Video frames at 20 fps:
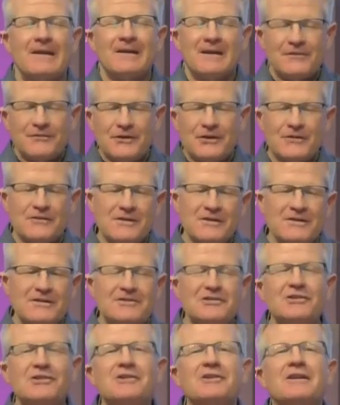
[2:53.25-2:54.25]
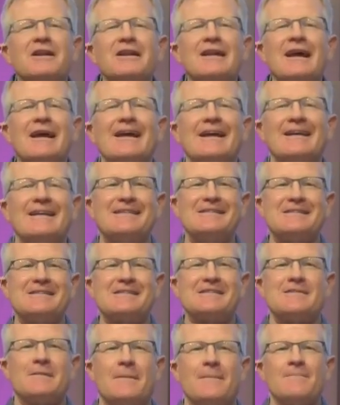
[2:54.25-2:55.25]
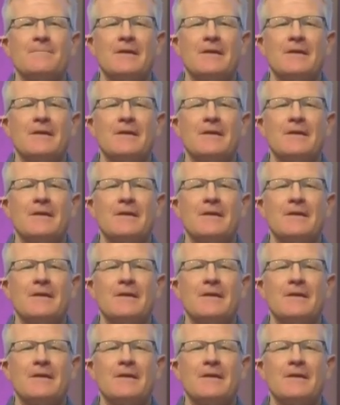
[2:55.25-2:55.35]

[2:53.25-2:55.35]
If you've internalized